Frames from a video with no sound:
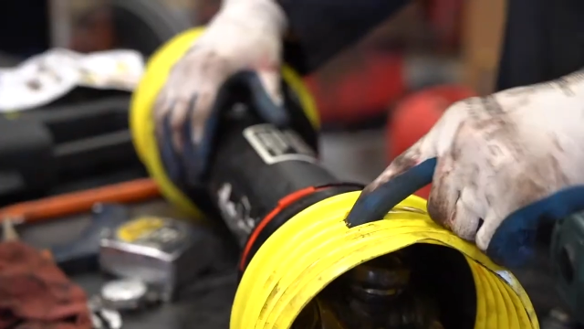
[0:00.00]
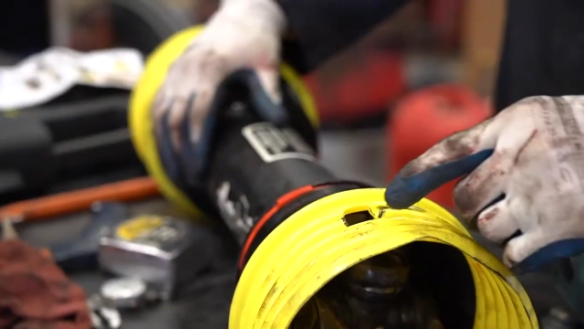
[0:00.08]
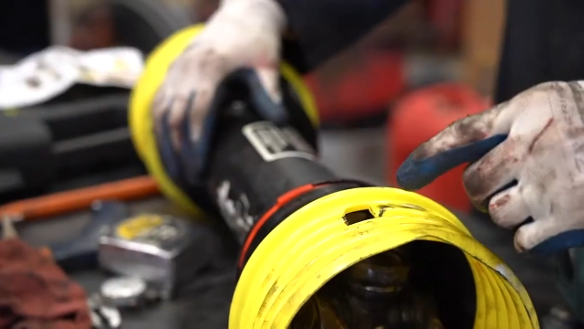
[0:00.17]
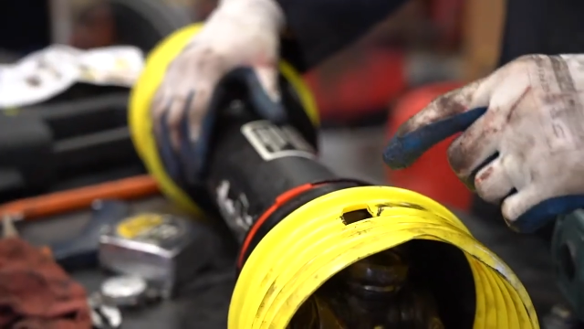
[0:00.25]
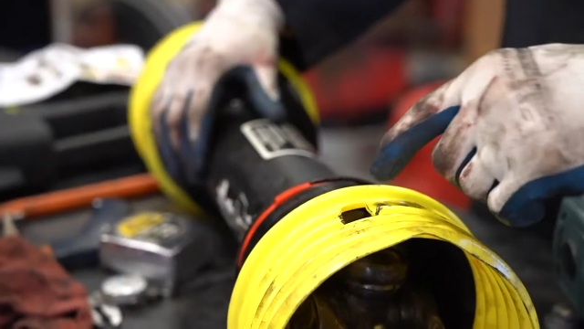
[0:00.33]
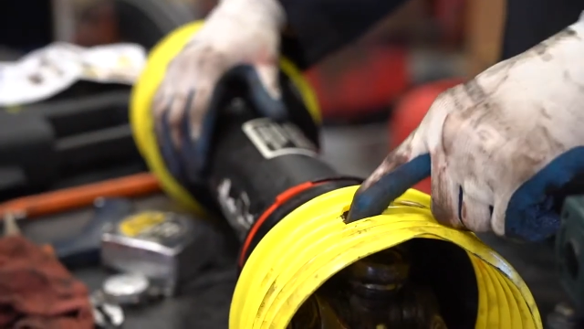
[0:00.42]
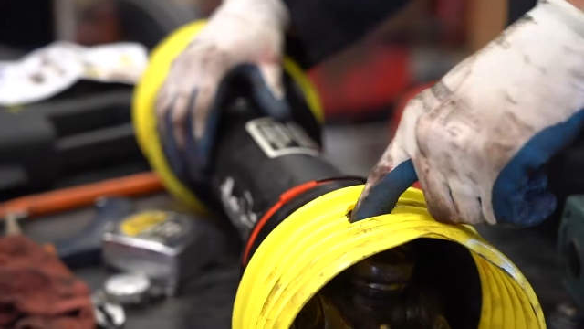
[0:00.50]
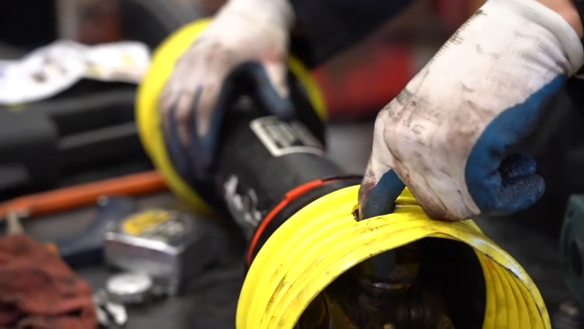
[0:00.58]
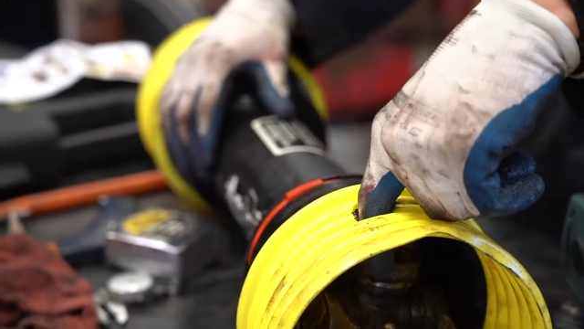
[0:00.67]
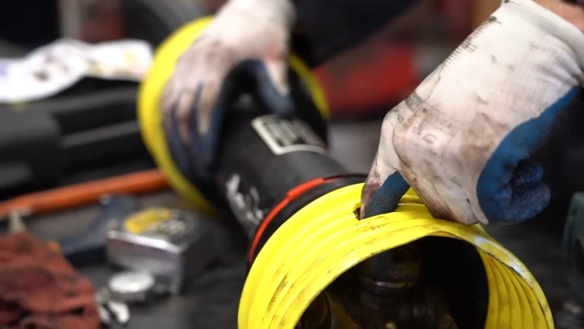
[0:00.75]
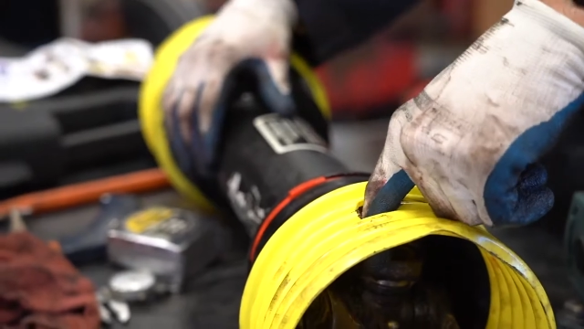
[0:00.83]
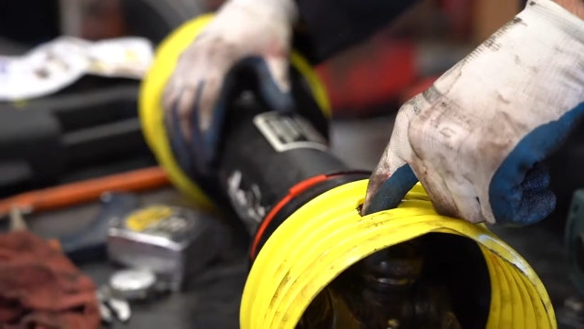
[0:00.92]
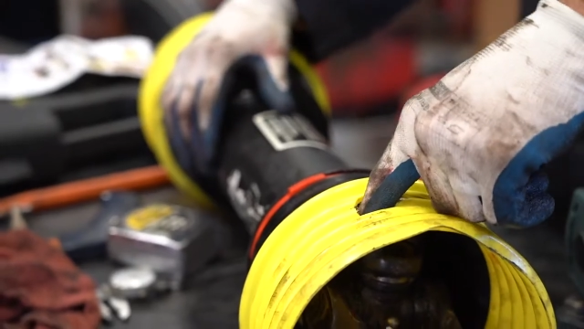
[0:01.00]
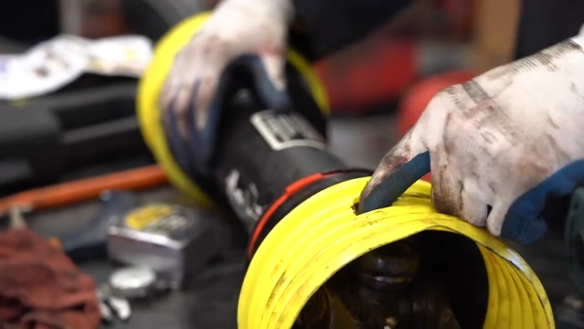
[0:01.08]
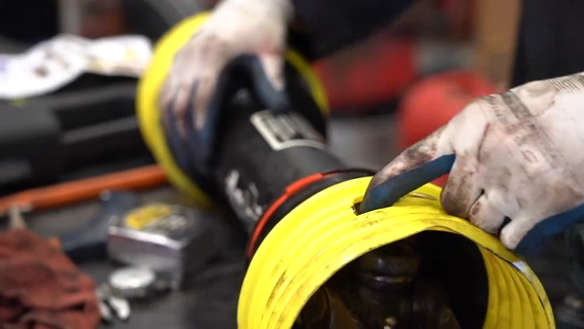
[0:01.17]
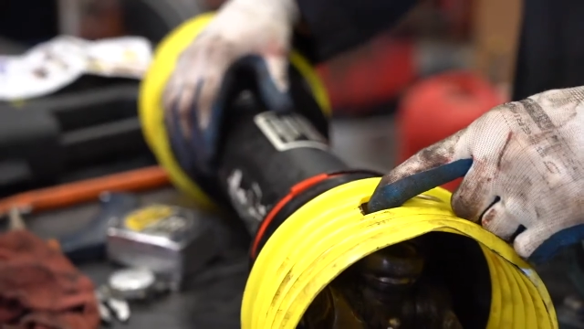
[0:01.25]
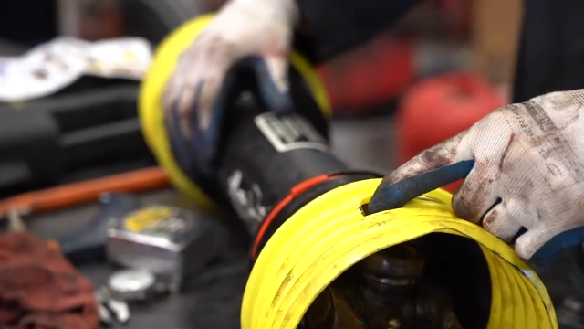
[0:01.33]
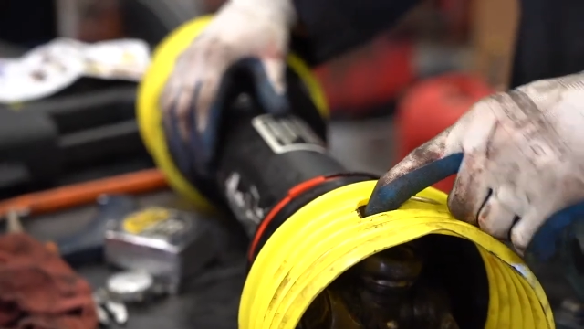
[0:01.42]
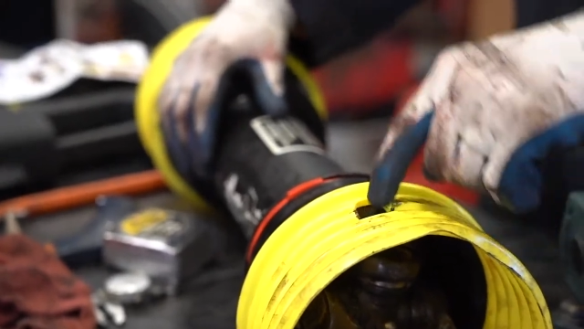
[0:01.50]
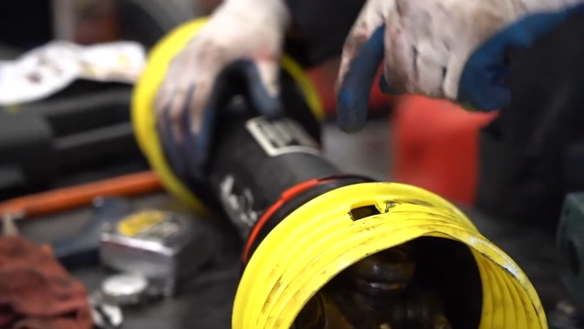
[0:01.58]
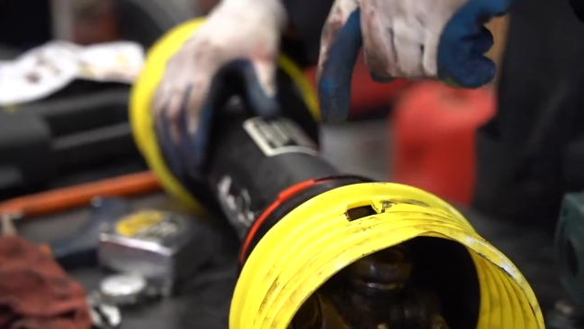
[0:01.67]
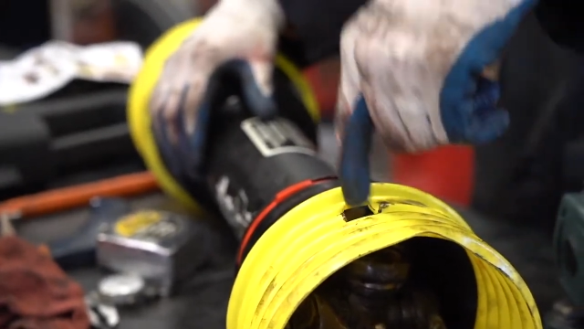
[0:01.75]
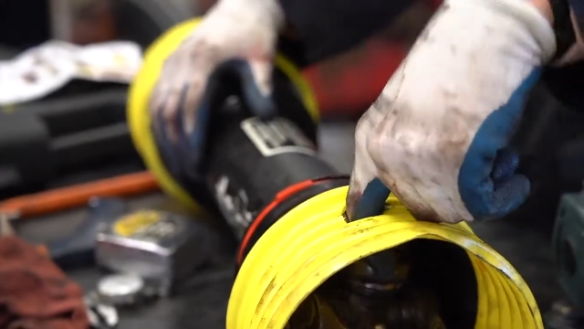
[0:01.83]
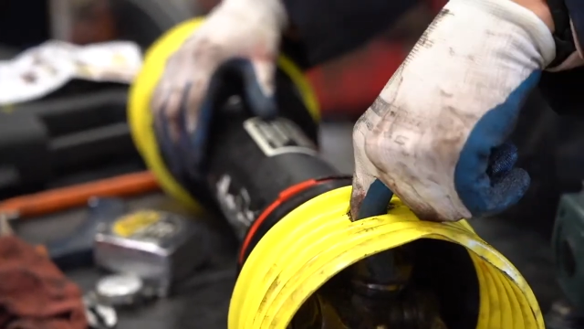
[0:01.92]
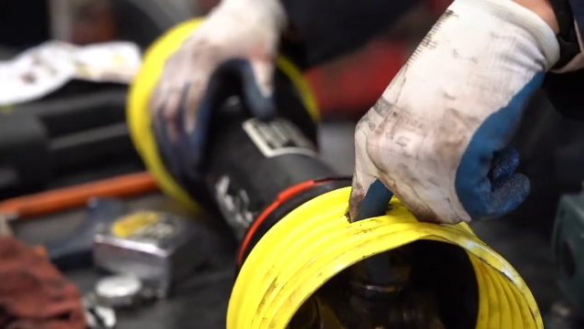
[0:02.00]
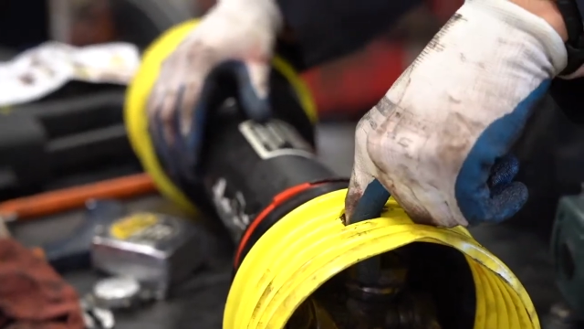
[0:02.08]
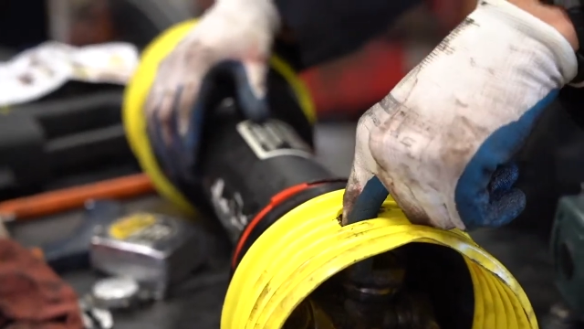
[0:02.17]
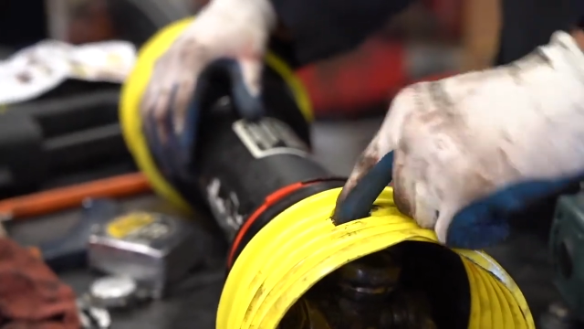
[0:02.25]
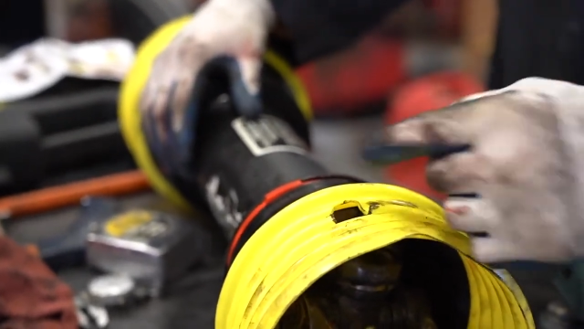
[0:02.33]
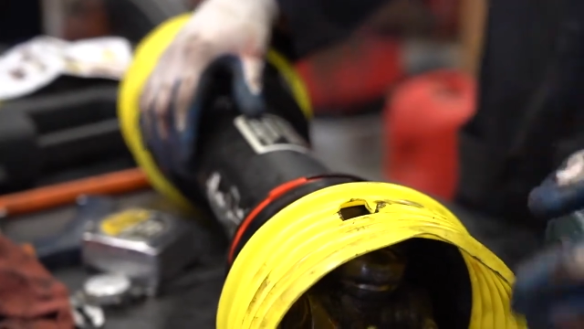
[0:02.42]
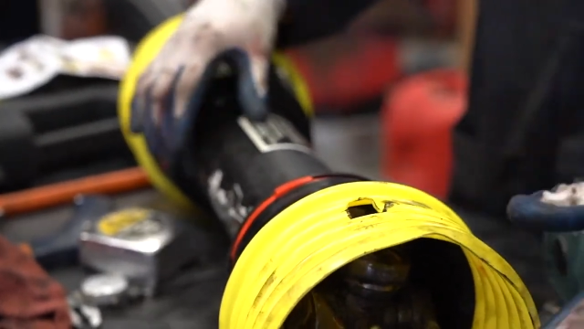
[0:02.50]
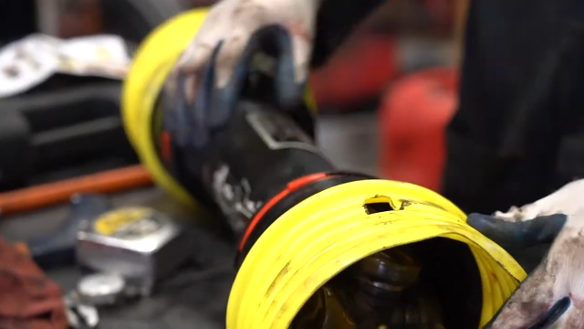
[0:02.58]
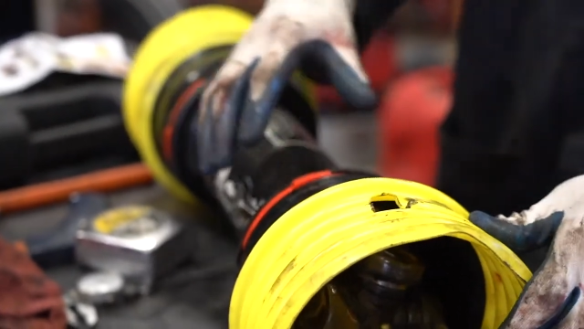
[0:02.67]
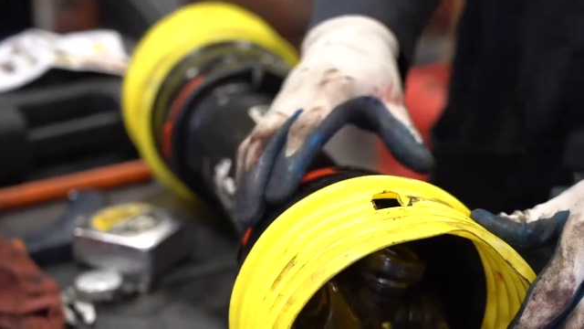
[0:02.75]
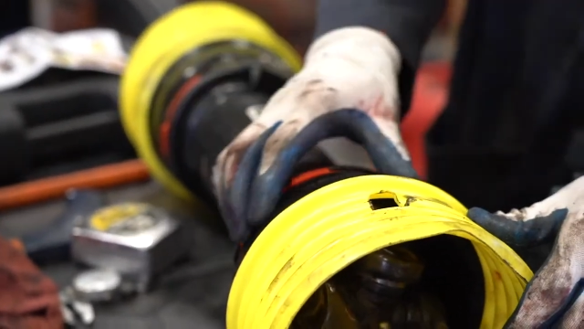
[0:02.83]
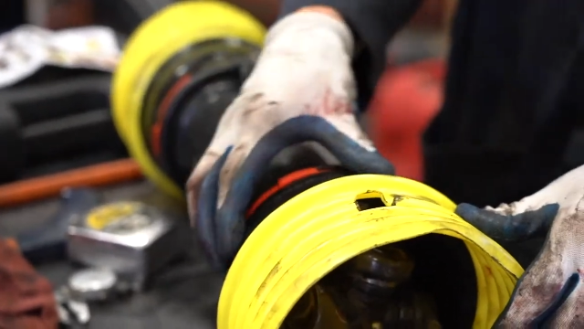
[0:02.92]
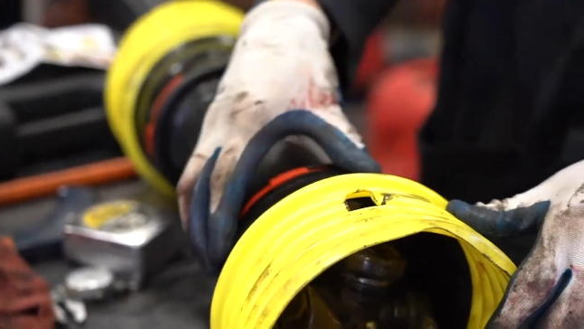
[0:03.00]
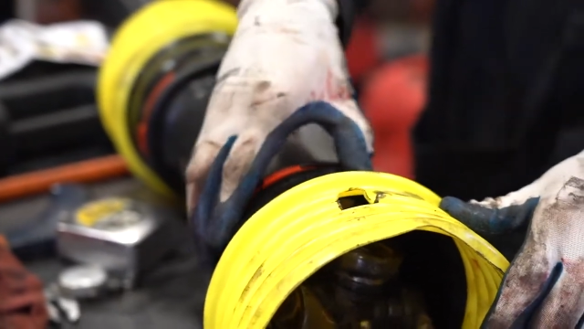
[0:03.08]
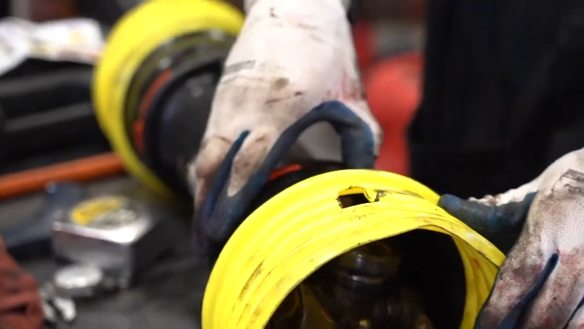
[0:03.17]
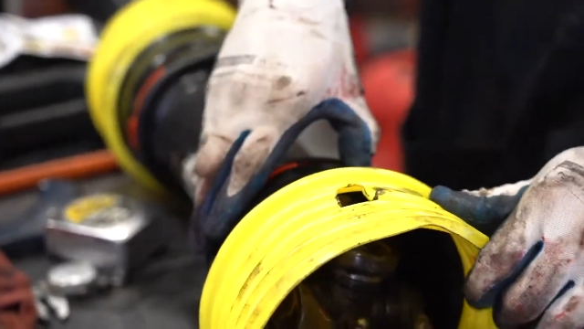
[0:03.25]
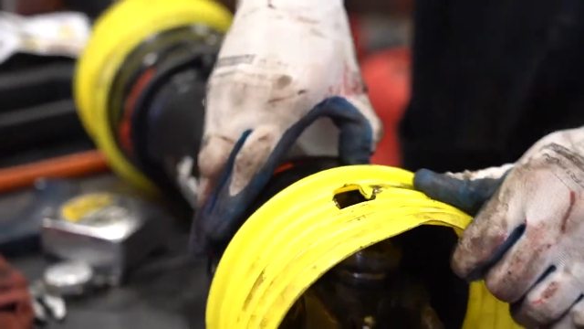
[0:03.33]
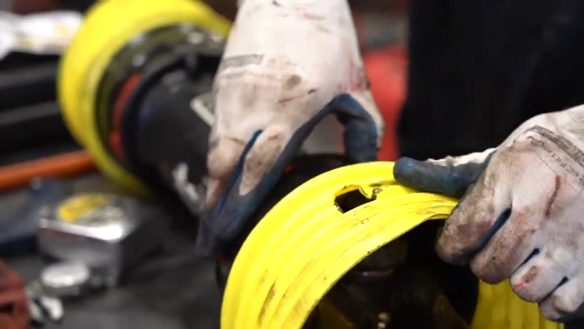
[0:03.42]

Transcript: [unreadable: no face in view]